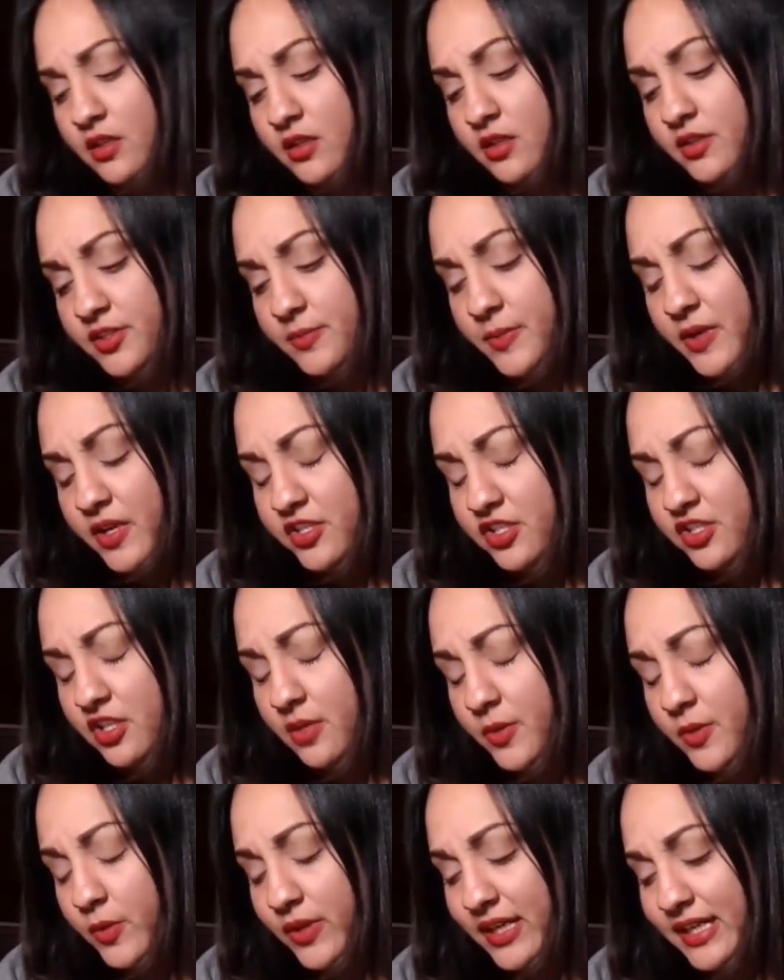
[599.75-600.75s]
Spirit, show
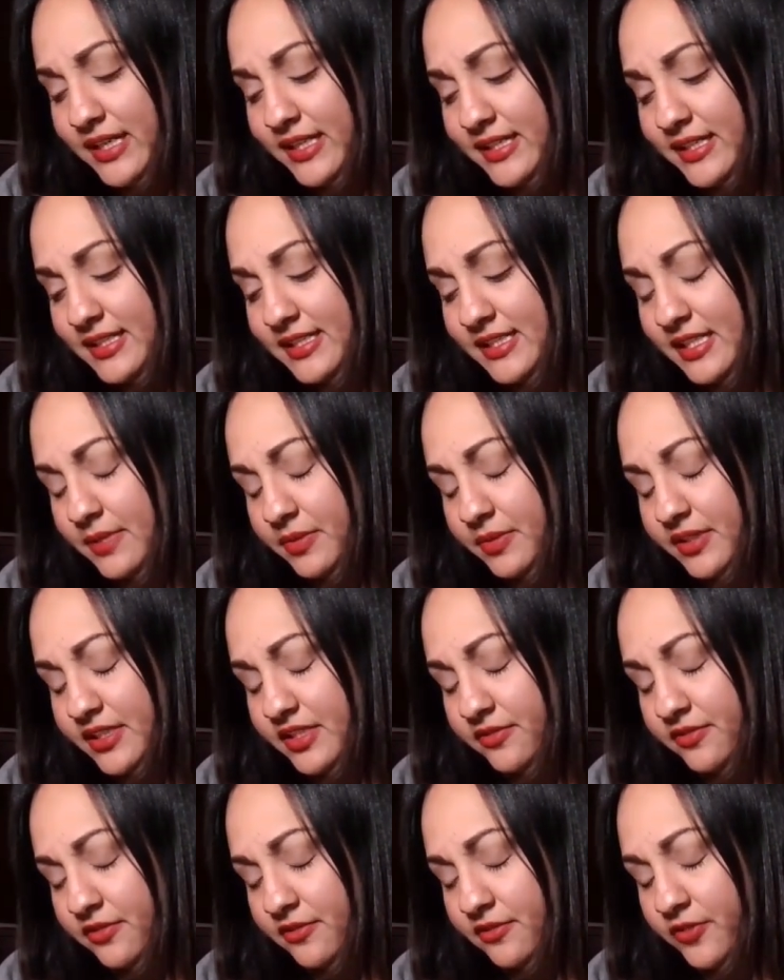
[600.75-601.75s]
me what I need to see,
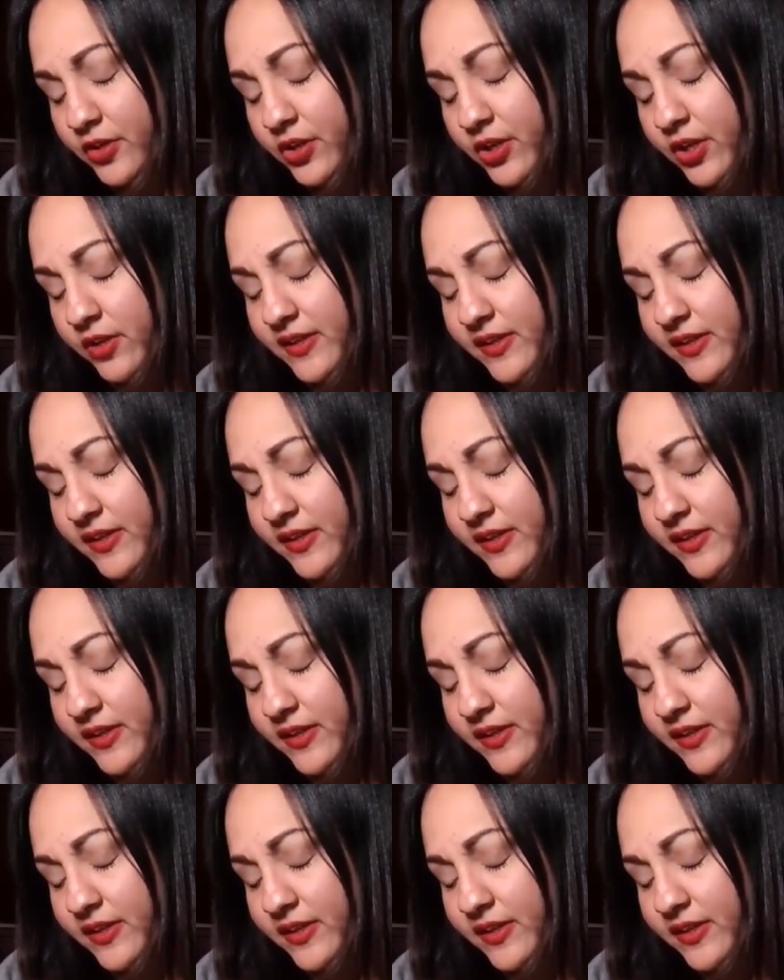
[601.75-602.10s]
please, for Virgo.